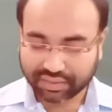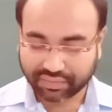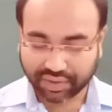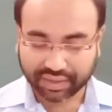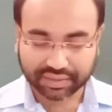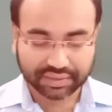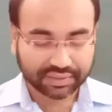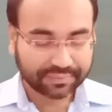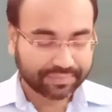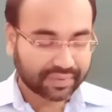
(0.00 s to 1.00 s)

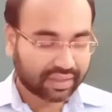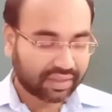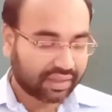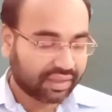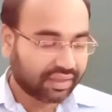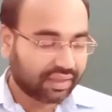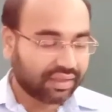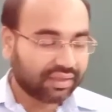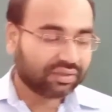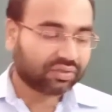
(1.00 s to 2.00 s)
triangle.
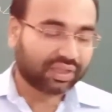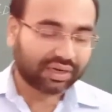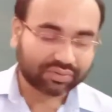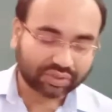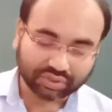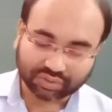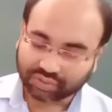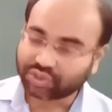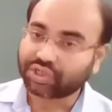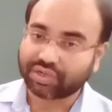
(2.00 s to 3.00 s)
So that was your
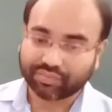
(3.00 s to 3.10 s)
question